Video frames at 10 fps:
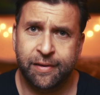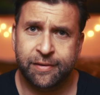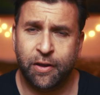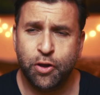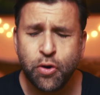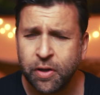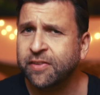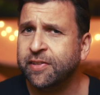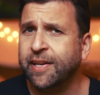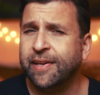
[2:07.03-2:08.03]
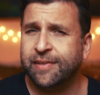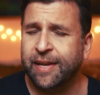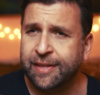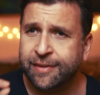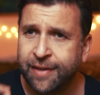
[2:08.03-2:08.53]
So you can see this
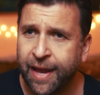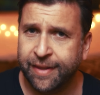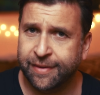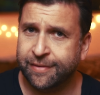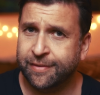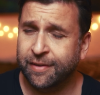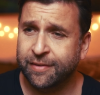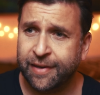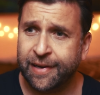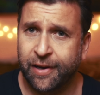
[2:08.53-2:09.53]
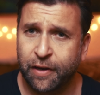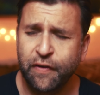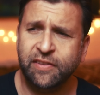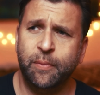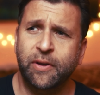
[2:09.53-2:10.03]
in intense daylight. The
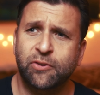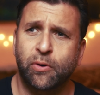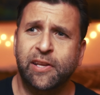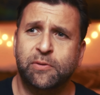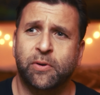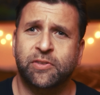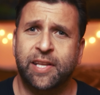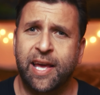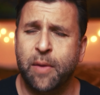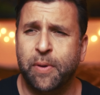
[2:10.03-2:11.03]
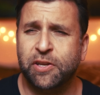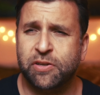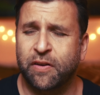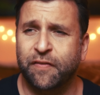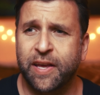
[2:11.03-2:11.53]
first time I saw this was at the NAB
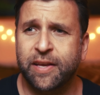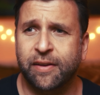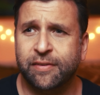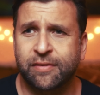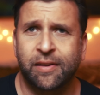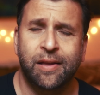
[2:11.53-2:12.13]
show in Vegas.